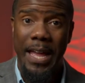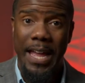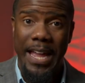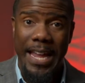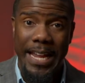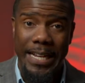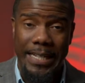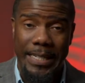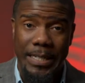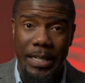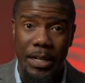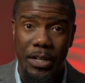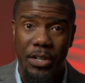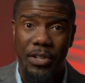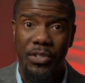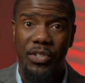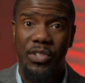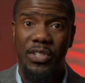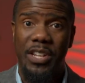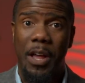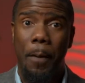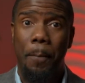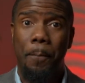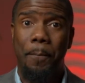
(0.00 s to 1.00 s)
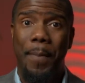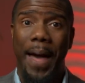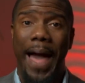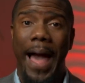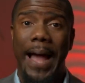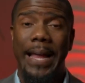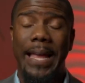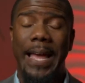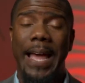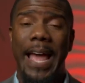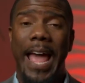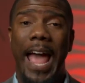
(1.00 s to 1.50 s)
He took a step
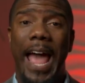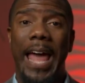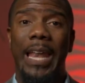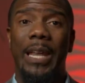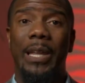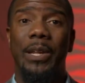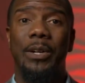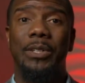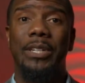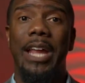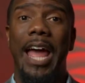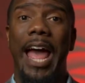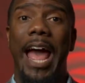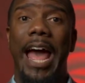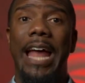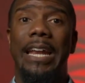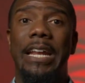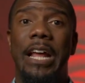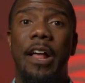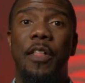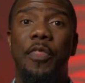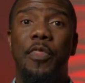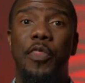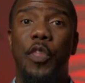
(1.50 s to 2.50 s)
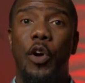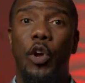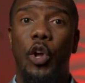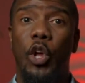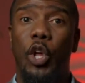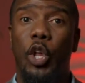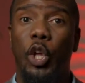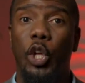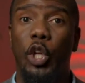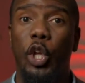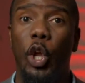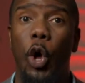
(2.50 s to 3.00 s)
back and looked at the
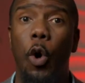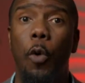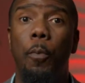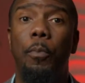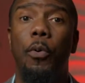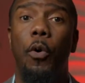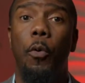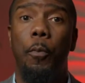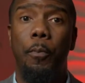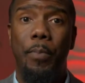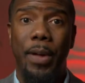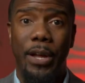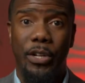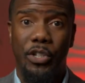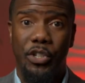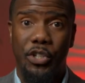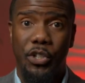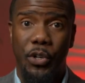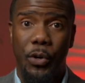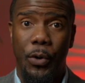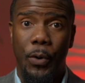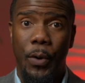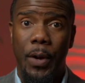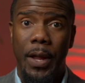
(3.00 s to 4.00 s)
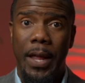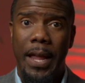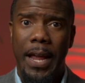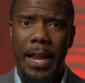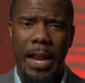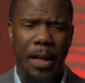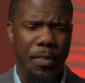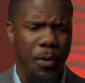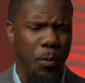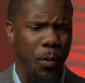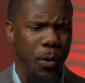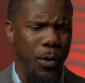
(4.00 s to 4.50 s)
global picture. In
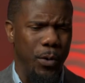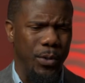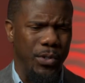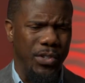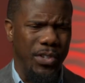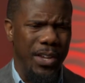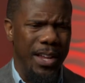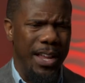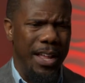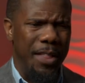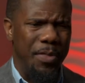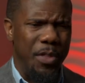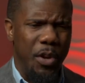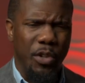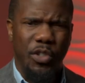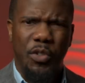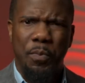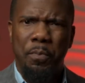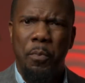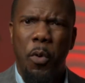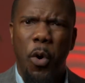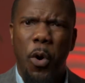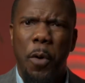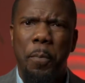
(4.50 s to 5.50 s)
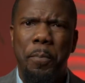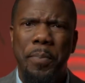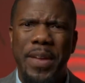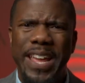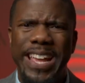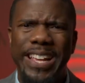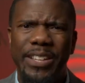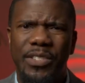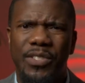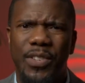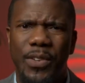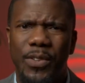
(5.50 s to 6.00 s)
other words, there's more
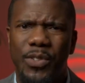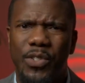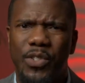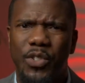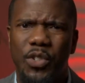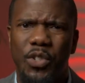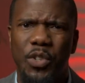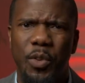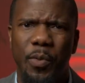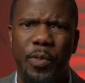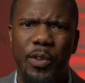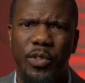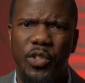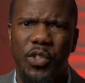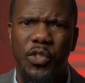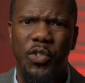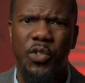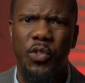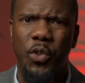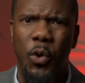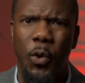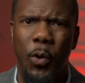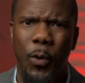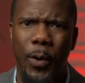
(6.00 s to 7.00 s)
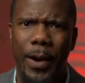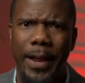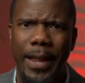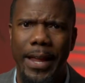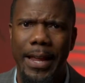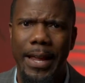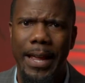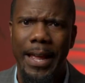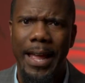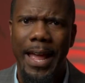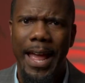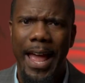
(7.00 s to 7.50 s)
pieces to the story,
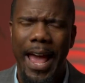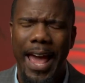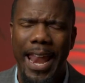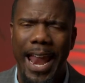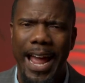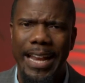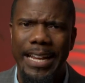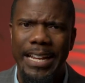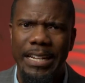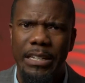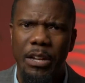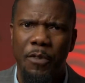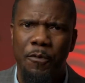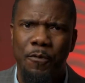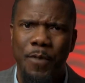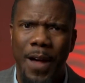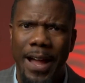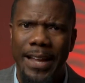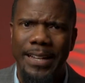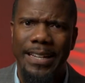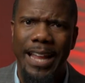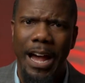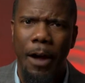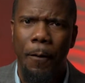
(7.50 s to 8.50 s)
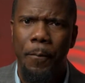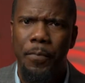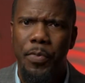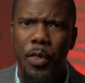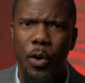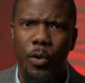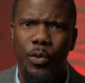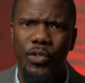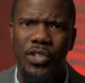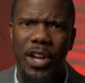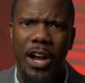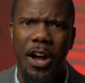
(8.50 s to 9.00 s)
and I need to find out
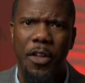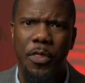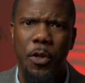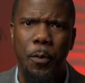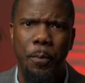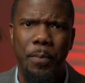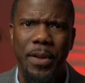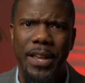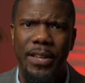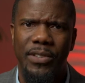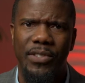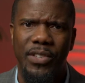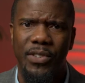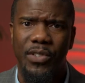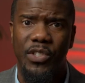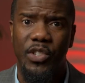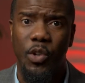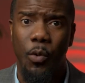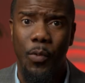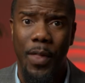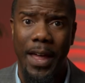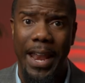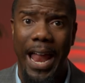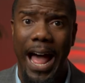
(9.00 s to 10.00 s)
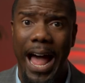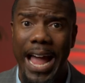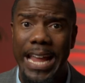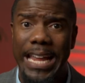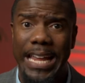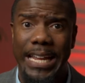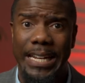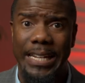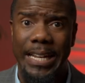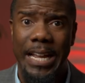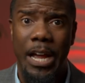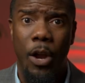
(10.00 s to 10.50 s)
those other pieces so that I
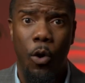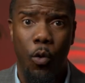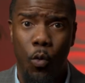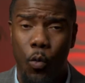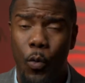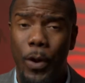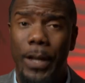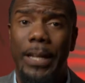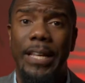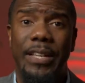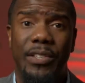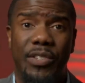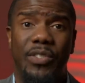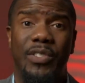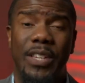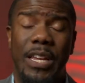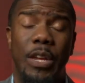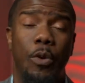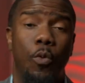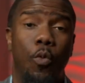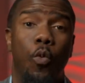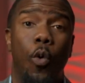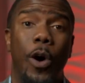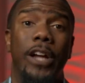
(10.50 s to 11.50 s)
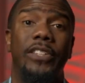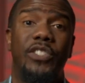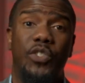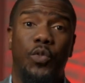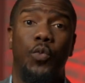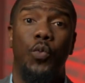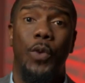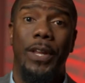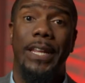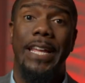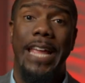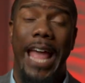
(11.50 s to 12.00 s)
can really see what's
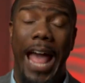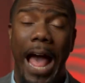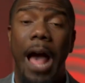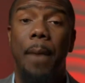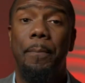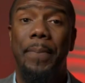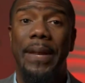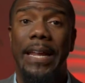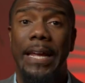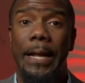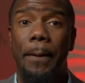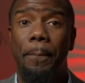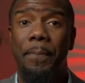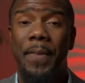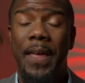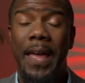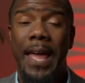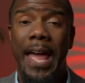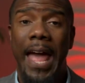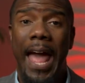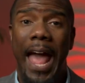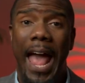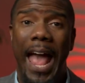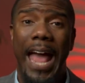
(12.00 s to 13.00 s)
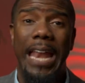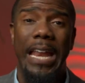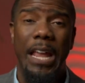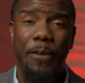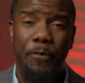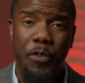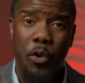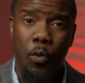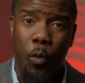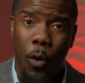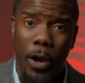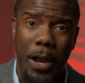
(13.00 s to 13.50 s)
really happening. And
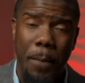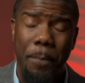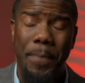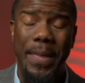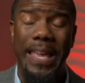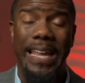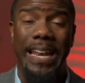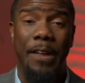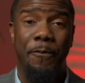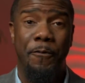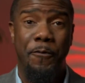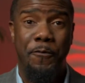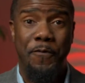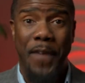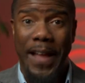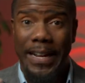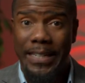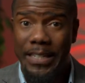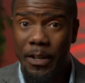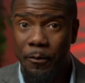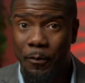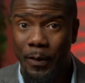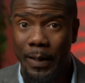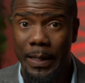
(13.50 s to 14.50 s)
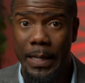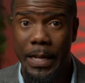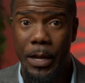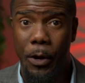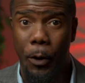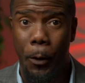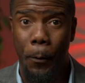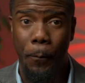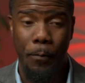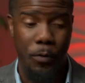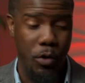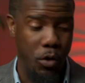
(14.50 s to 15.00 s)
if you want to be an effective
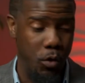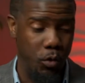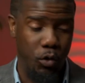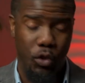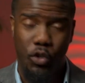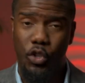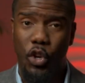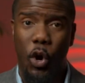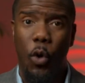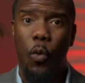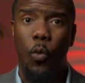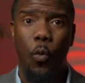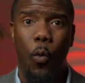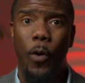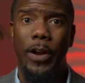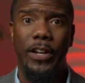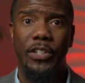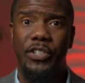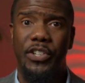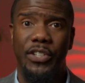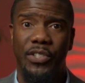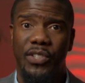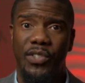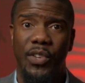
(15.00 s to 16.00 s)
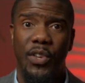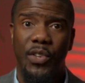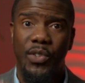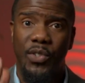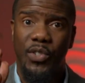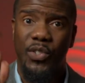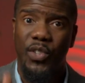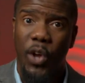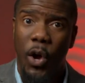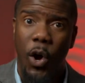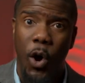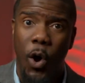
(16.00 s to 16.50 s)
leader, you don't want to just
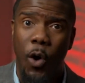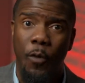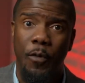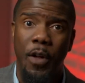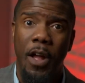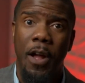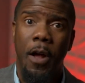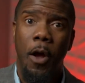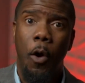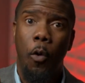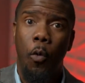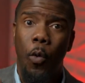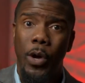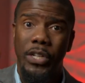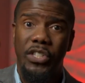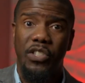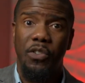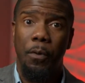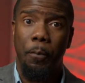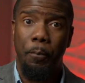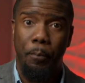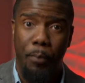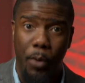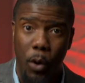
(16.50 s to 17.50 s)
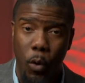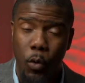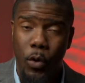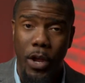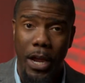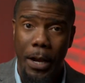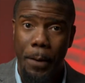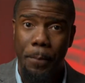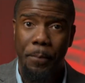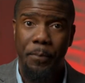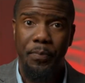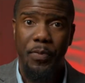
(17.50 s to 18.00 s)
solve what's
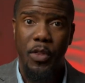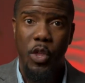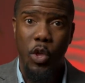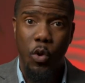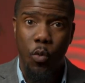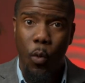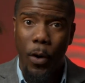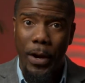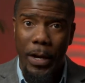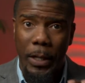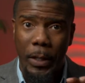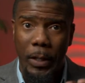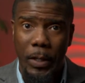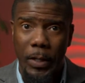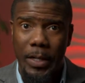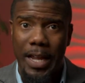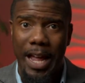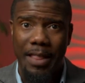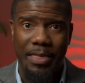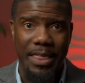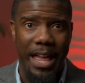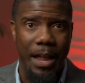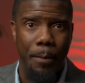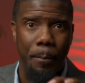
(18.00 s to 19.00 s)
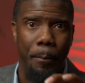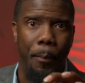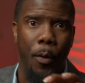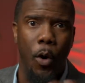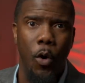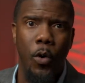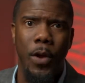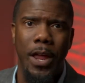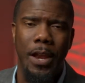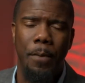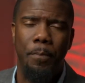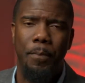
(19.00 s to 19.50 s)
broken. You want to look at that
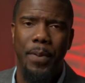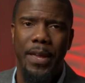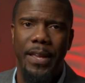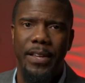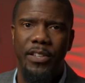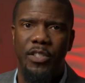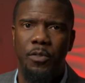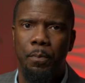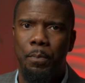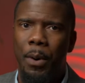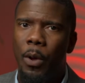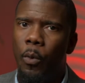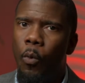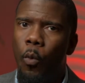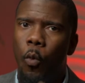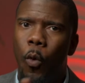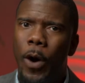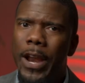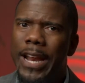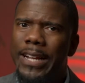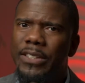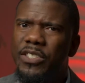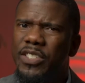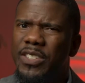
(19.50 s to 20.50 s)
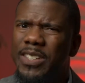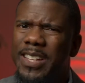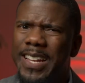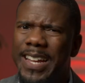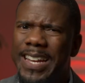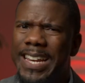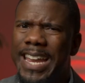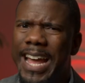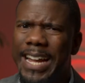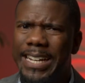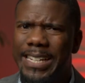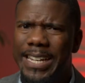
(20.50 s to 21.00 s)
broken piece, but what it's
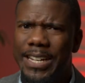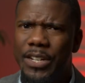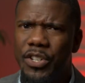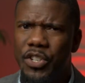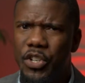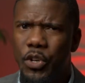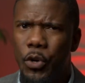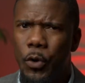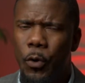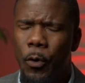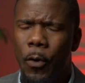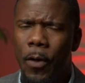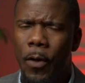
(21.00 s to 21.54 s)
connected to.